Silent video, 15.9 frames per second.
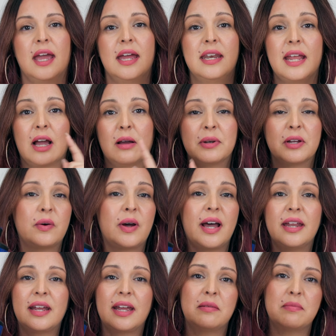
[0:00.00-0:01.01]
And now I'm gonna go
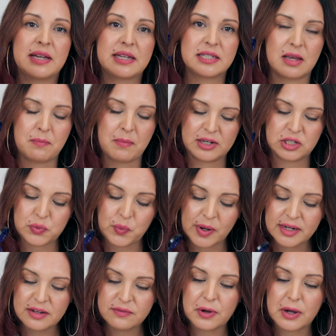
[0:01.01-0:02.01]
ahead and mix up my
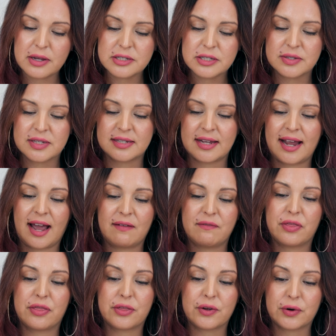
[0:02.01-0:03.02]
20 vol. So since I have
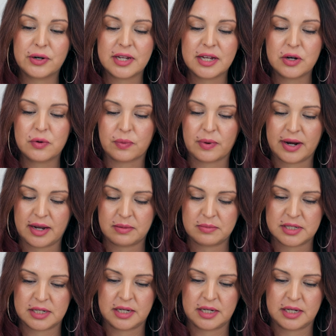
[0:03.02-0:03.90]
30 grams in